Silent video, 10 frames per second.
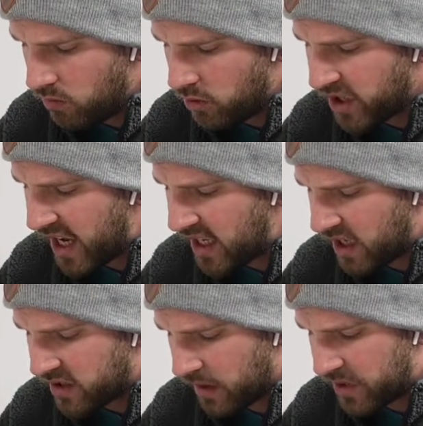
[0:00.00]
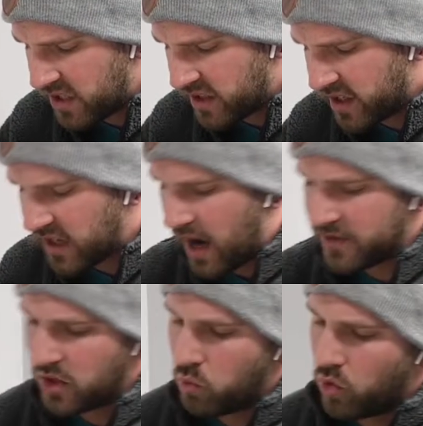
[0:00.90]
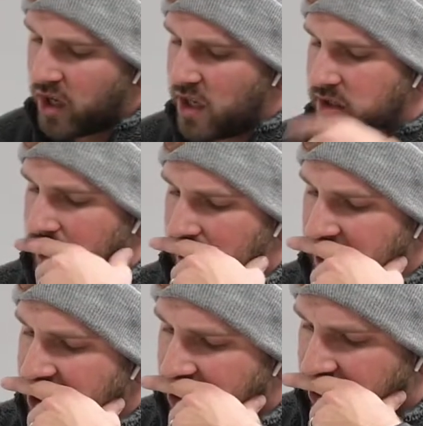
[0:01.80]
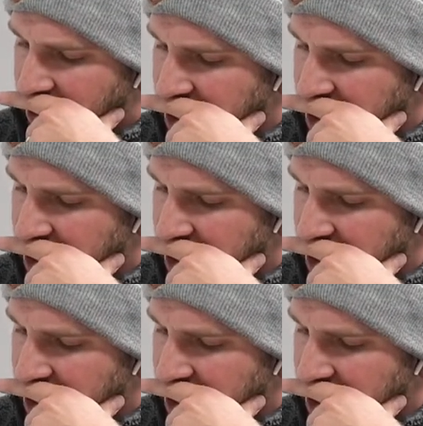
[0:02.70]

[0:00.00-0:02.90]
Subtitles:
Getting into some of these things, obviously we'll get into the leash